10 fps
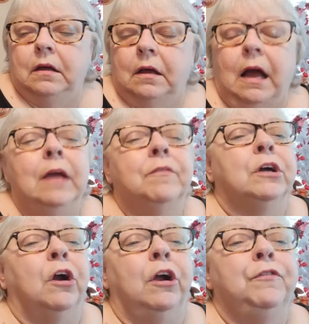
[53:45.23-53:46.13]
I have a
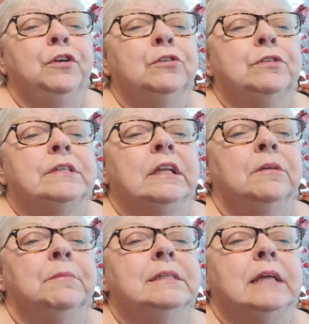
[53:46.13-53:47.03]
card for you sitting
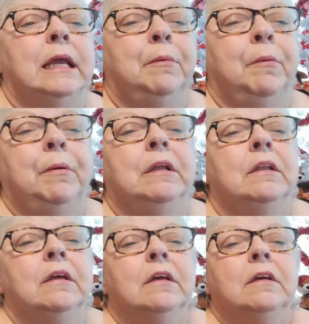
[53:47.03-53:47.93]
on my table, but
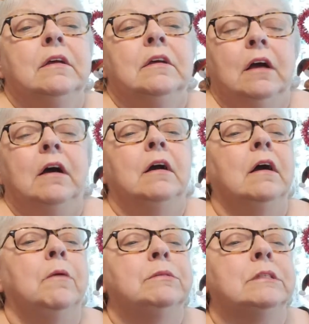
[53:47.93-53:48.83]

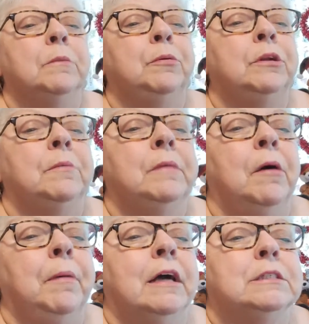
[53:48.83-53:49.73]
uh, I was going to put it in
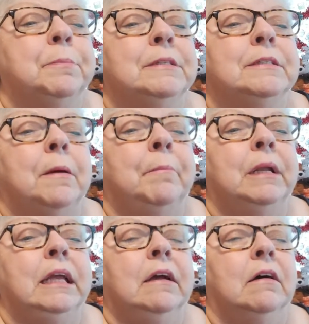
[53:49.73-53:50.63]
mailbox, but
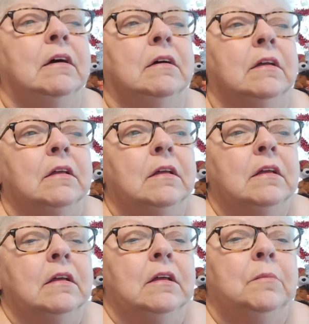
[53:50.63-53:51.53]
somebody uh,
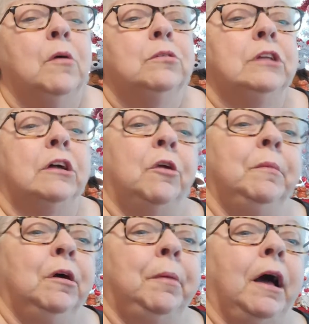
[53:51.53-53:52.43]
mowed down our
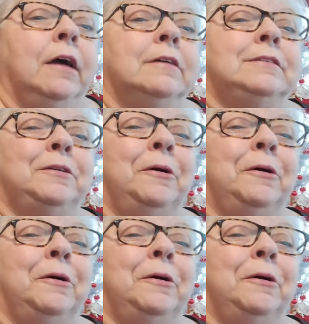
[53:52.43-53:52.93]
mailbox.